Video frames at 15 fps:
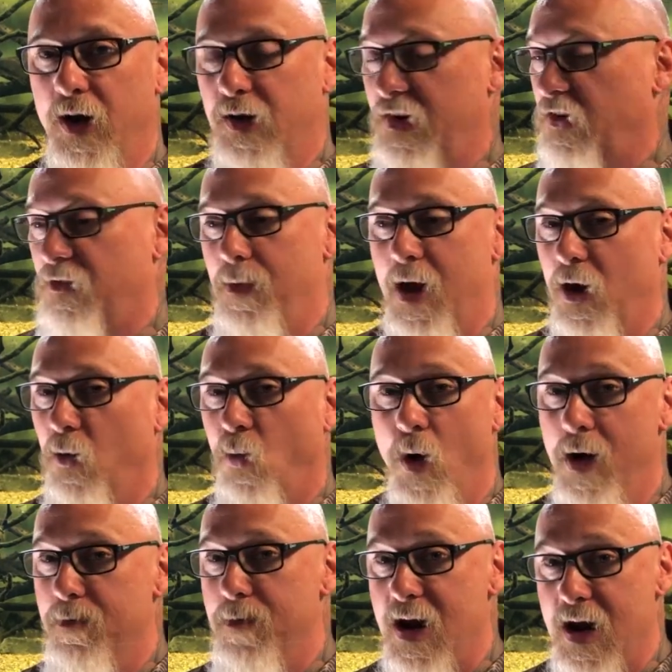It doesn't matter
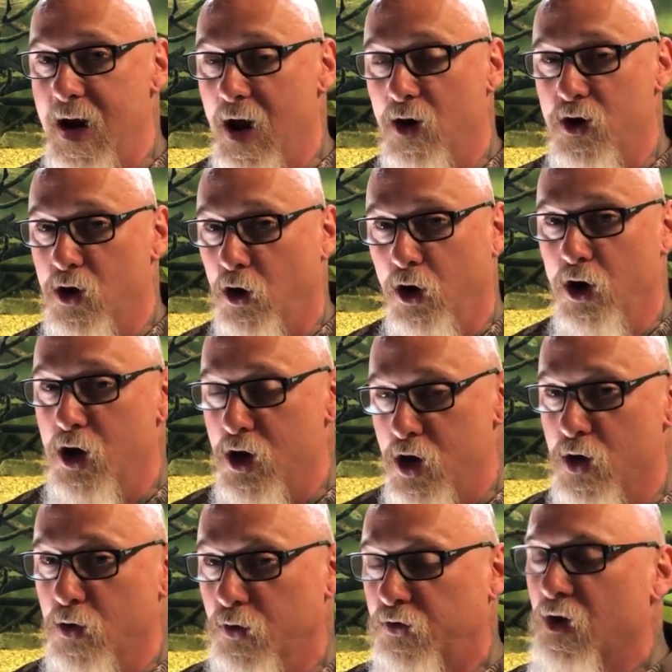what media you're going to
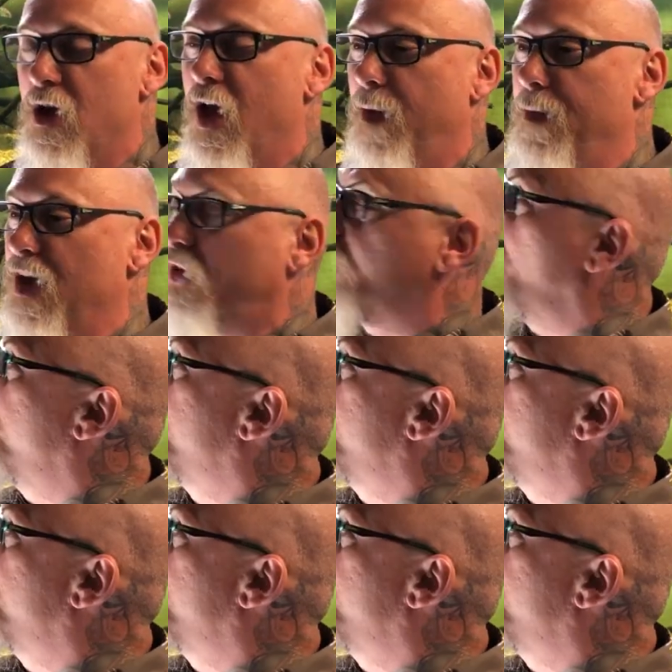use. It makes for